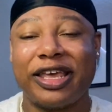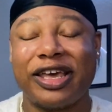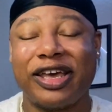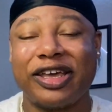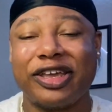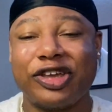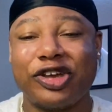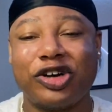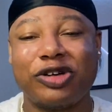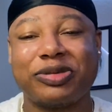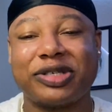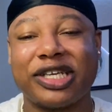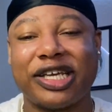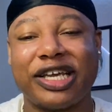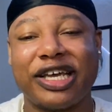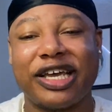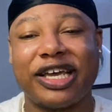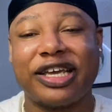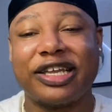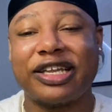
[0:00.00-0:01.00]
You know what I'm
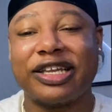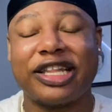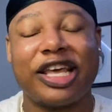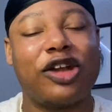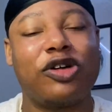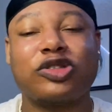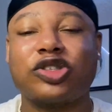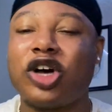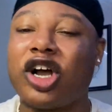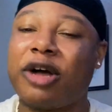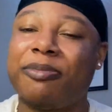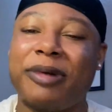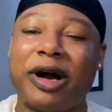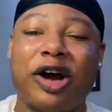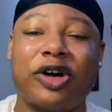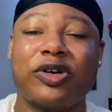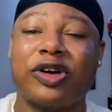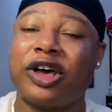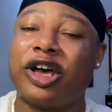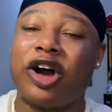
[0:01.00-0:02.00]
saying? They don't talk
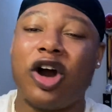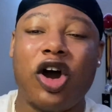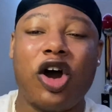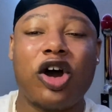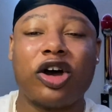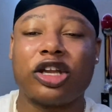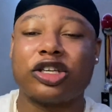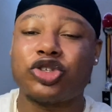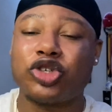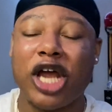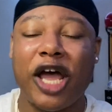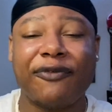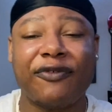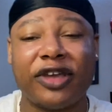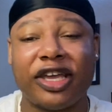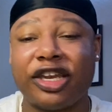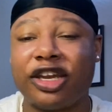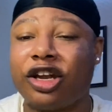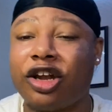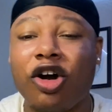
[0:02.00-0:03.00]
about all the
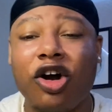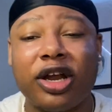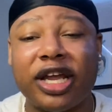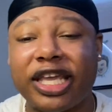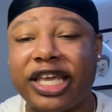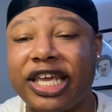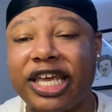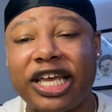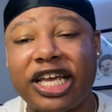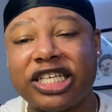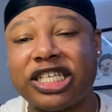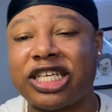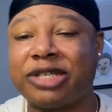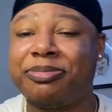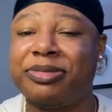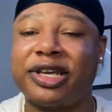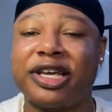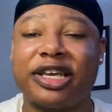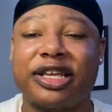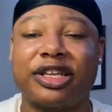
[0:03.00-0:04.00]
trafficking and all the kids that's
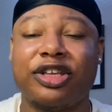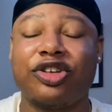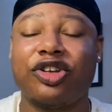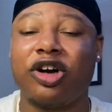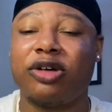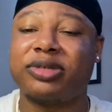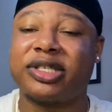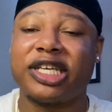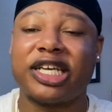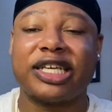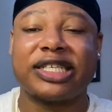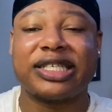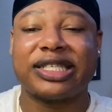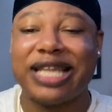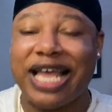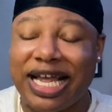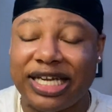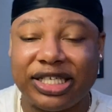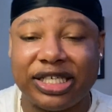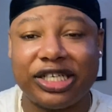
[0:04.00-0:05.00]
being, you know what I'm saying,
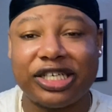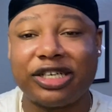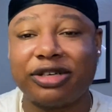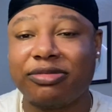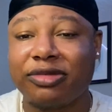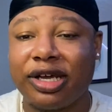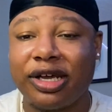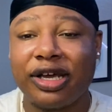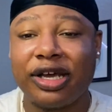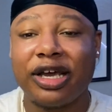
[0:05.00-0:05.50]
snatched up.